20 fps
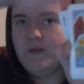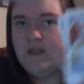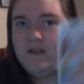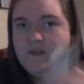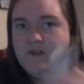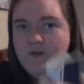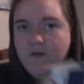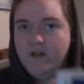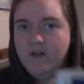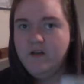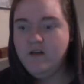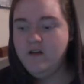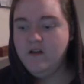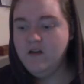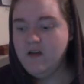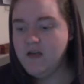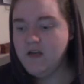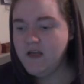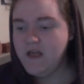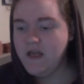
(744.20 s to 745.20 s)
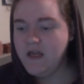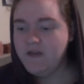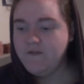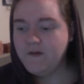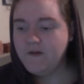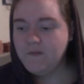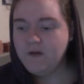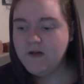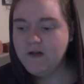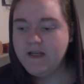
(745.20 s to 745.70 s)
sort of, if
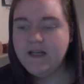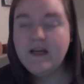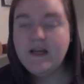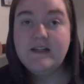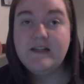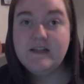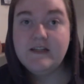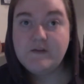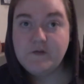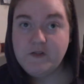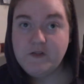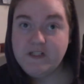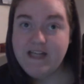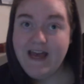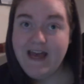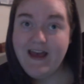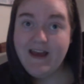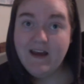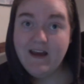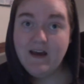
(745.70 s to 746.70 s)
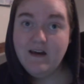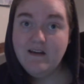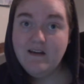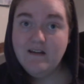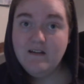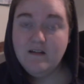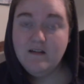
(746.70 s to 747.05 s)
I'm looking at a different deck